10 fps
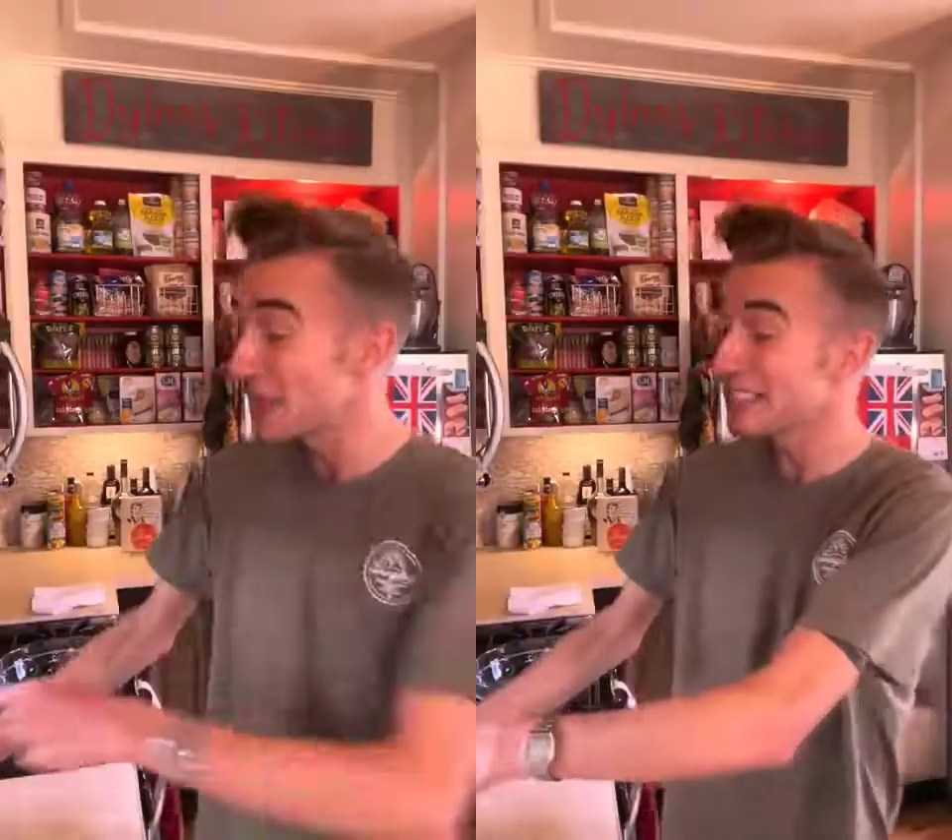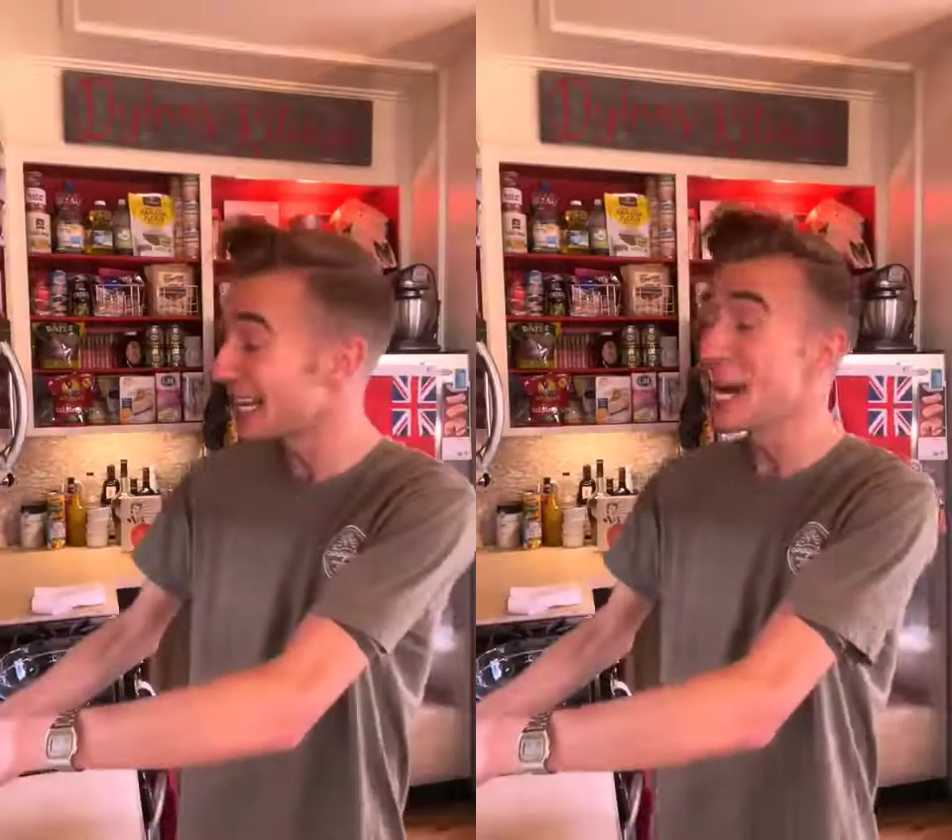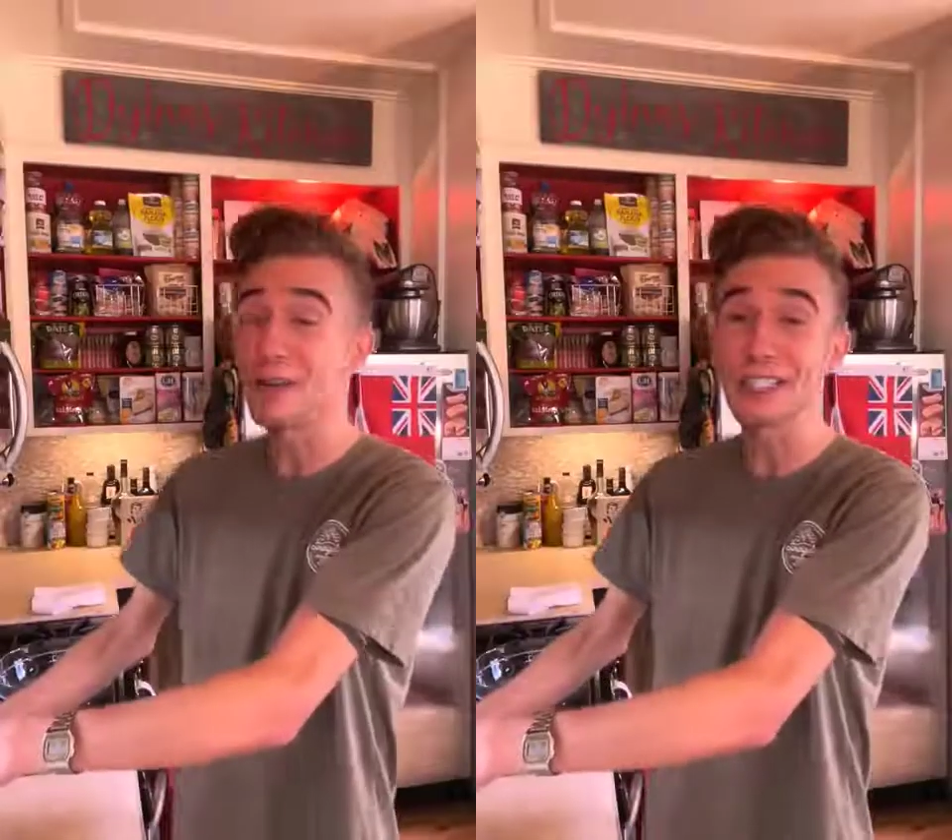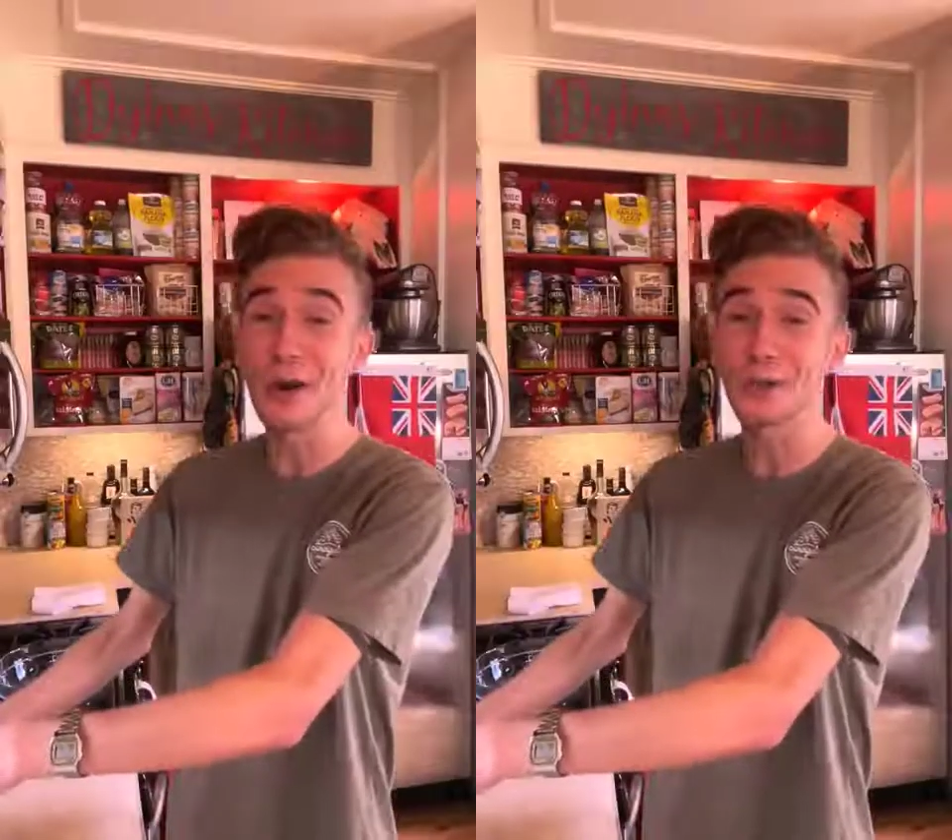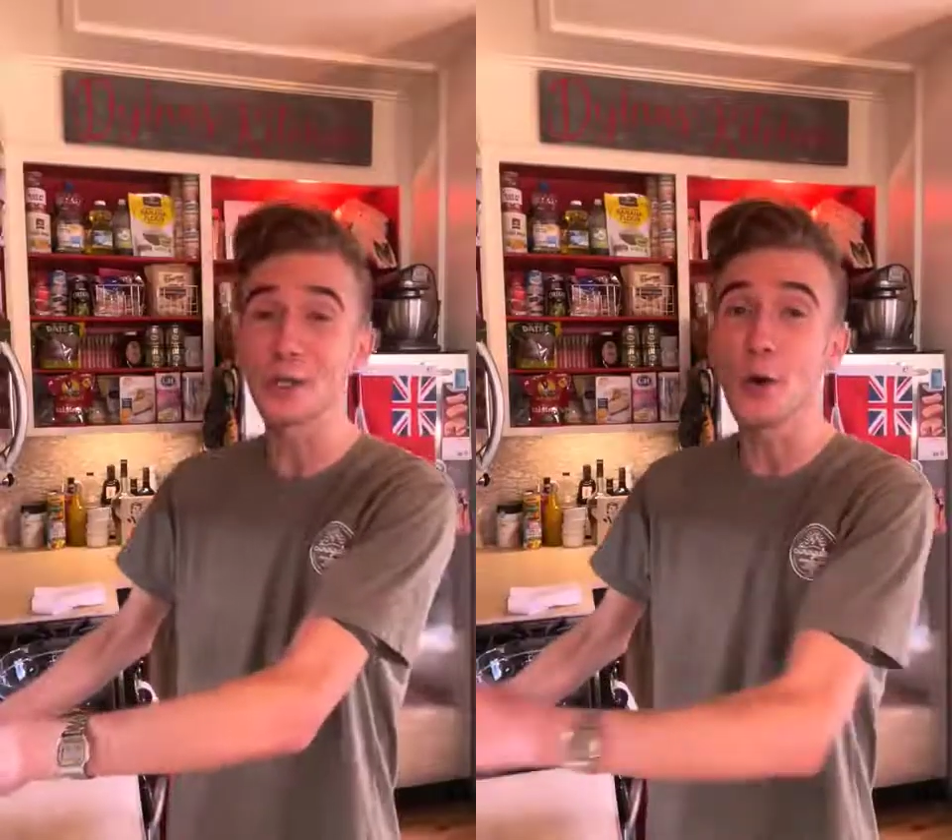But this here is
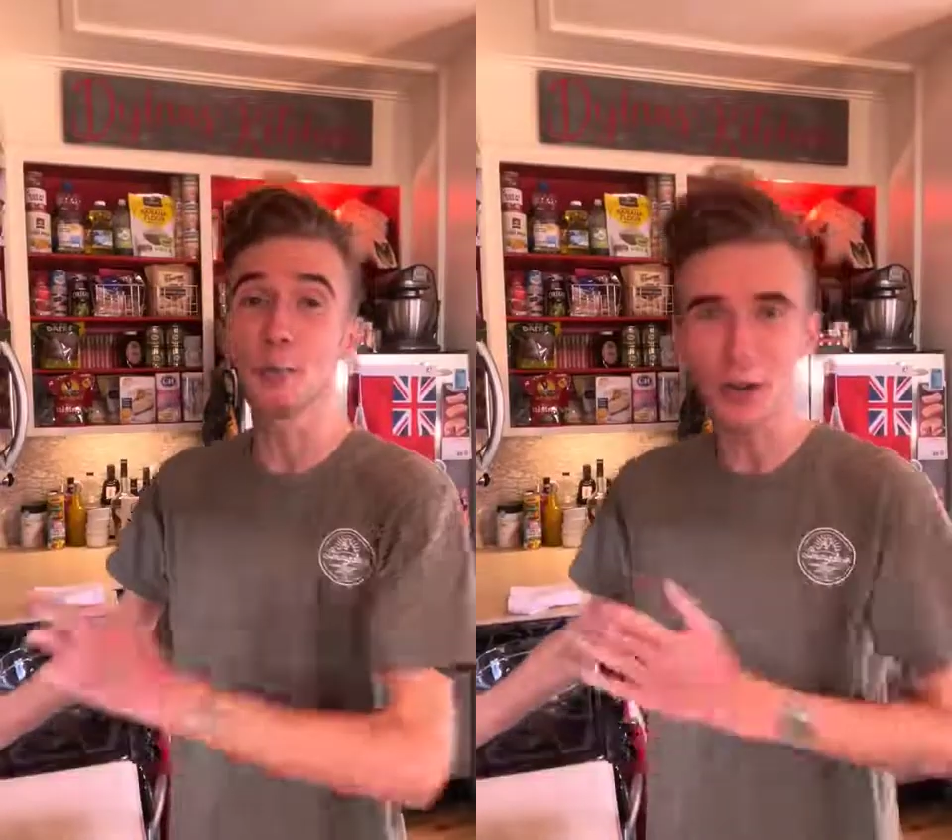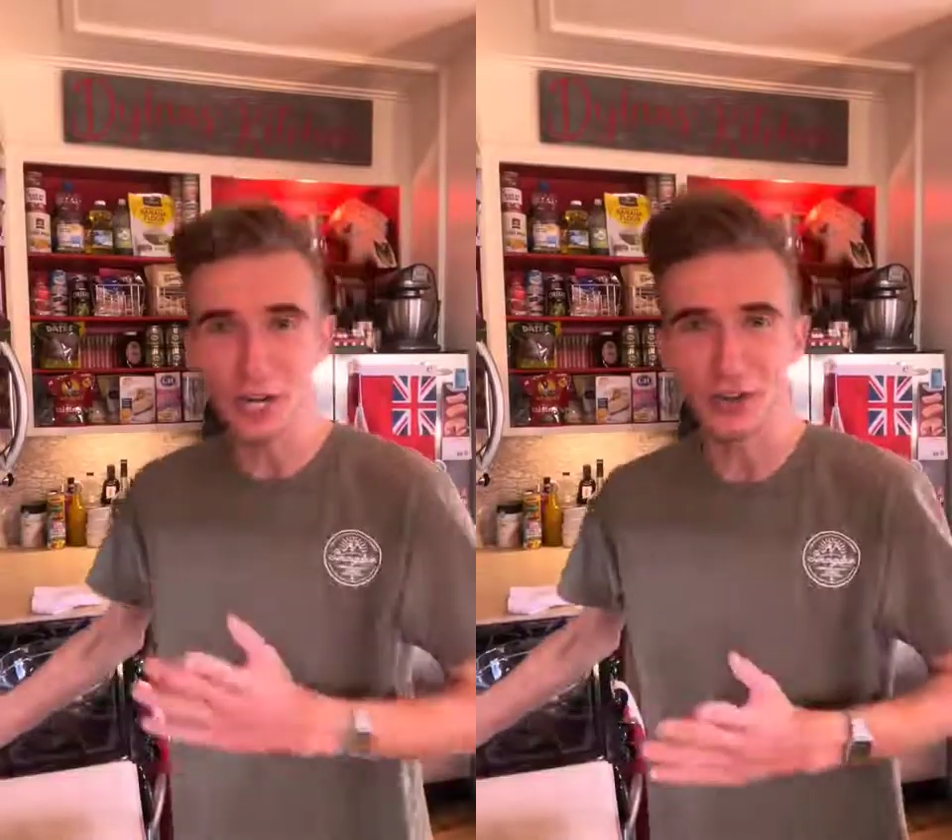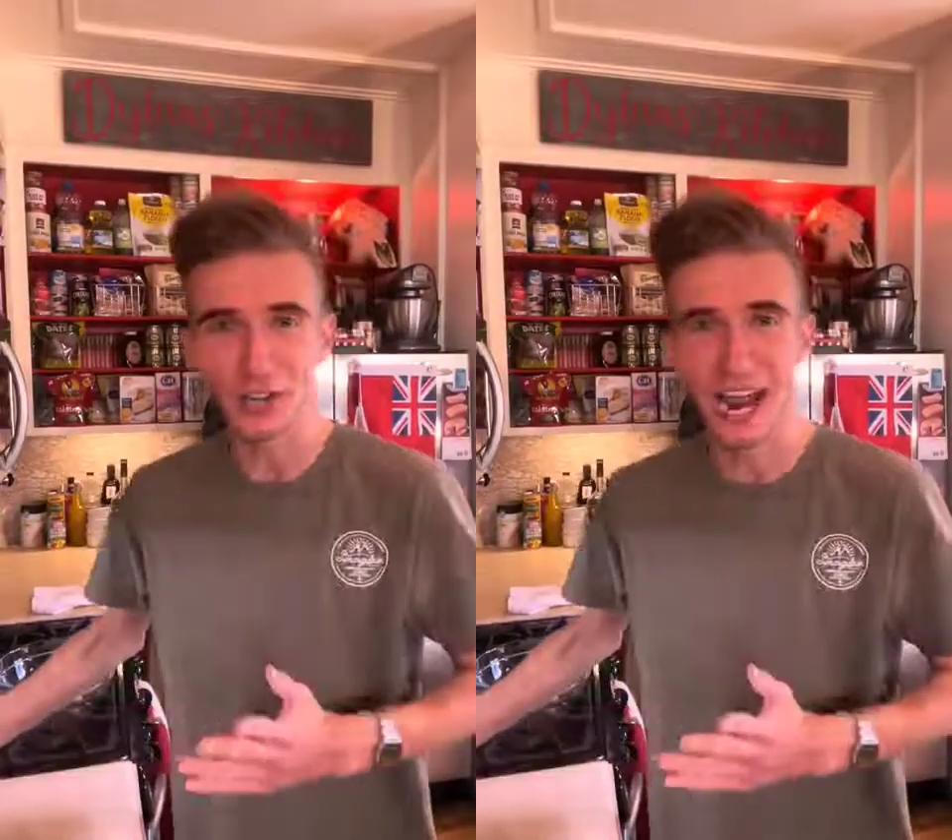an old school British